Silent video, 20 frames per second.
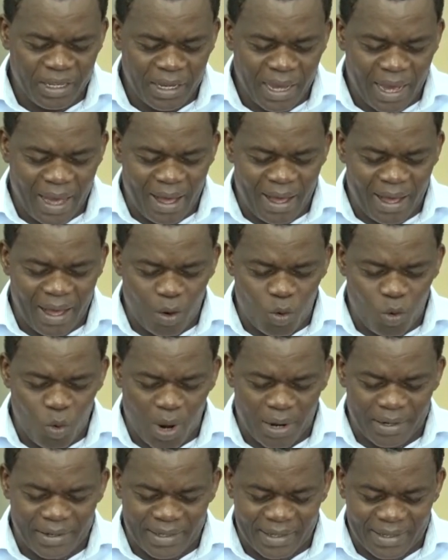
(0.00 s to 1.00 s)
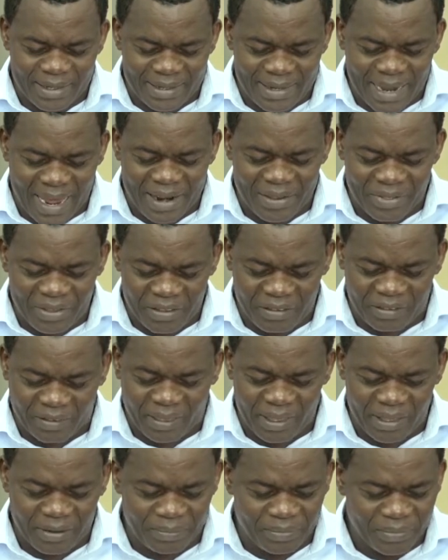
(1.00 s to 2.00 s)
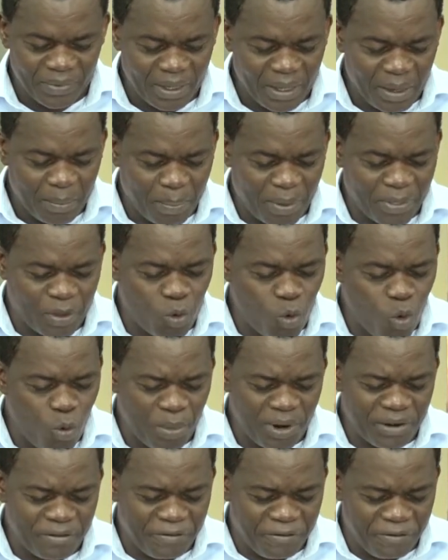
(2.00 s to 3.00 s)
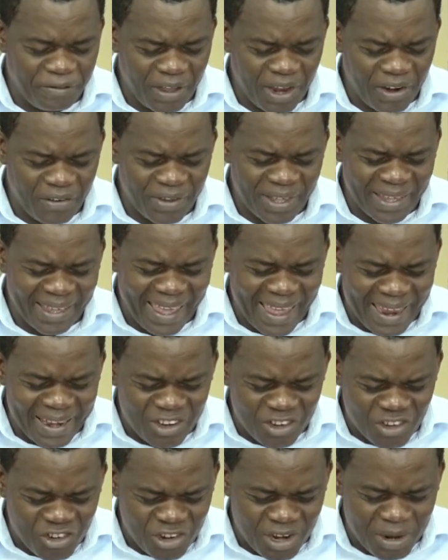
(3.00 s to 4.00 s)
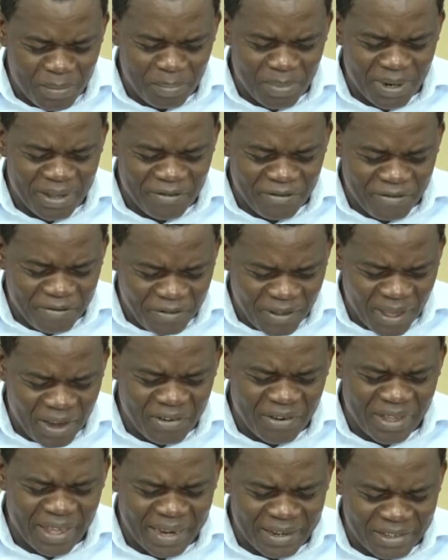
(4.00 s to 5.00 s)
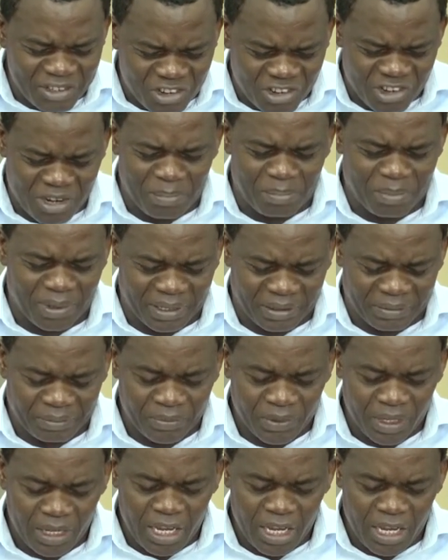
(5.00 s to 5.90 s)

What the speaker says: her who had done this thing. But the woman, fearing and trembling,